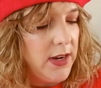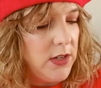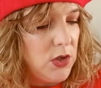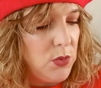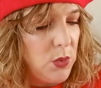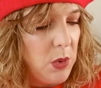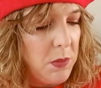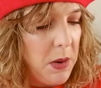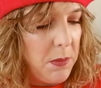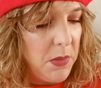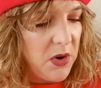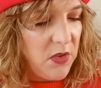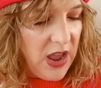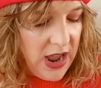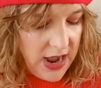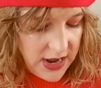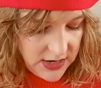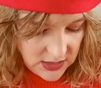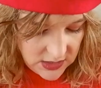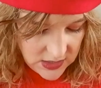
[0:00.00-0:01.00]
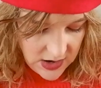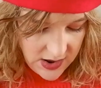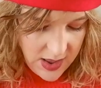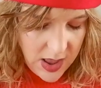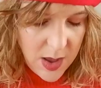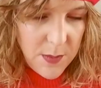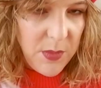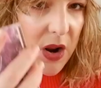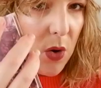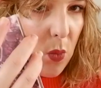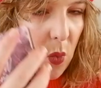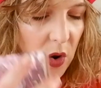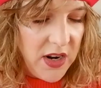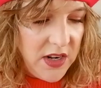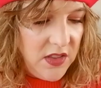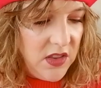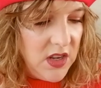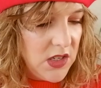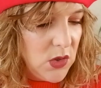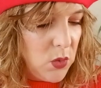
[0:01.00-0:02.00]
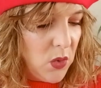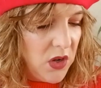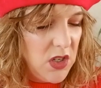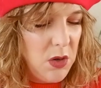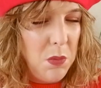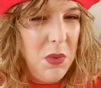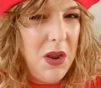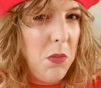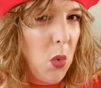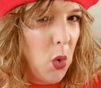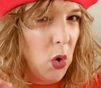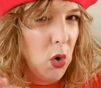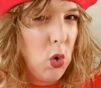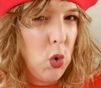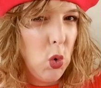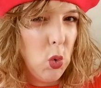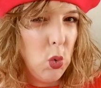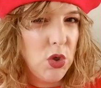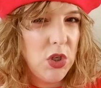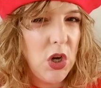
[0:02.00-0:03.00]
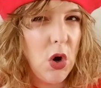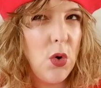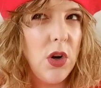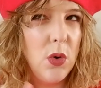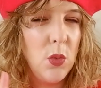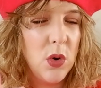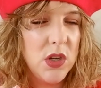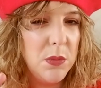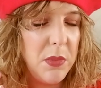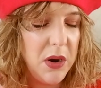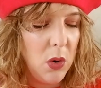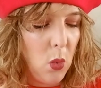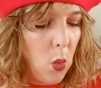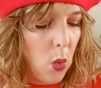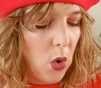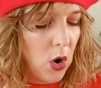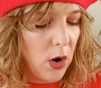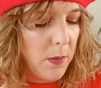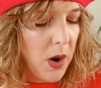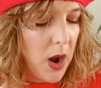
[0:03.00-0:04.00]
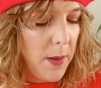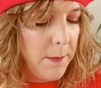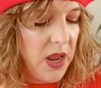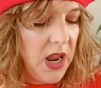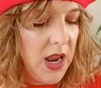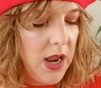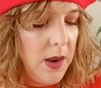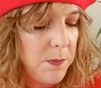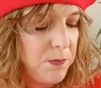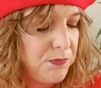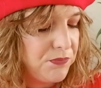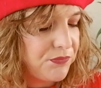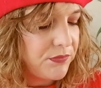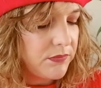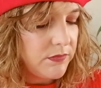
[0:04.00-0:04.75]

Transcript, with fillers: I do remember that, but I wanted this one to be more cool-toned. It was a bit warm on me.